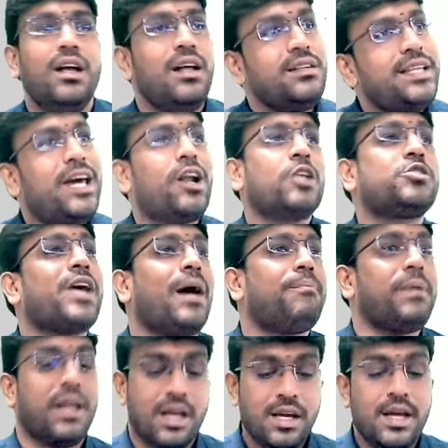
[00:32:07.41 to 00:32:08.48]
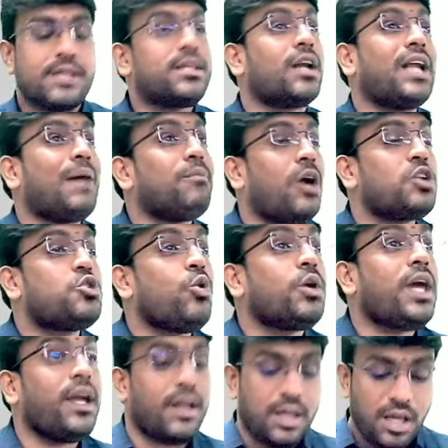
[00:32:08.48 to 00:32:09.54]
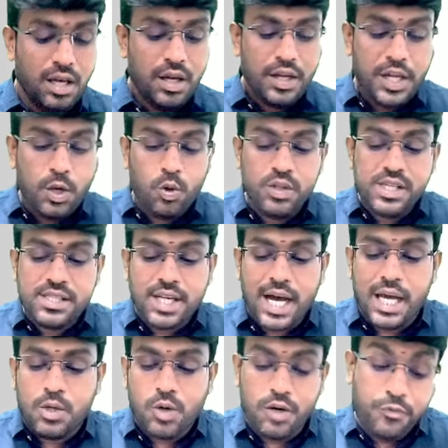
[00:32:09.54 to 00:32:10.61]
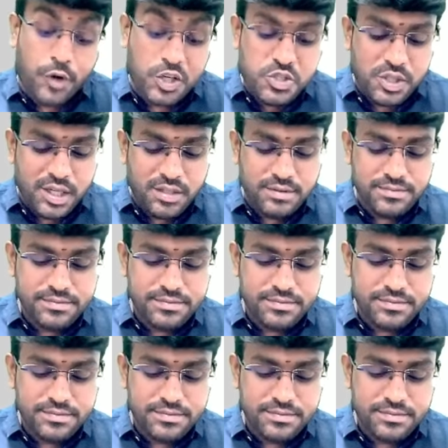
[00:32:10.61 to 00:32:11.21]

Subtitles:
They are also happy. Sir, I am not joking. You know this car called Fortuner?